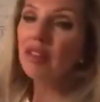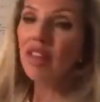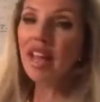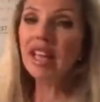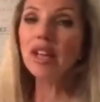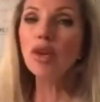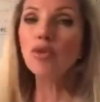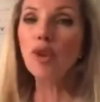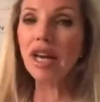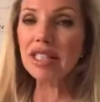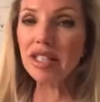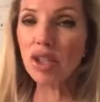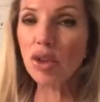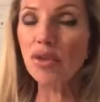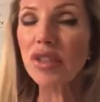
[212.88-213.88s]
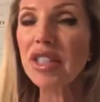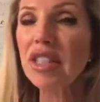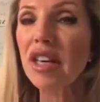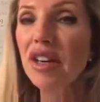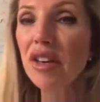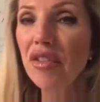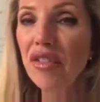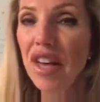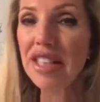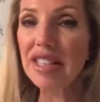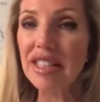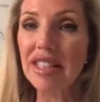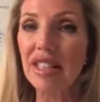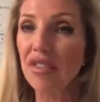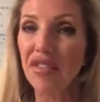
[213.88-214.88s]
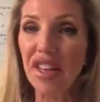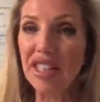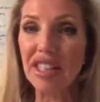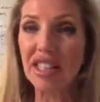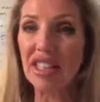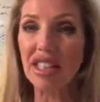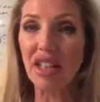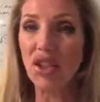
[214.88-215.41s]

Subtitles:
They can arrest you for certain offences that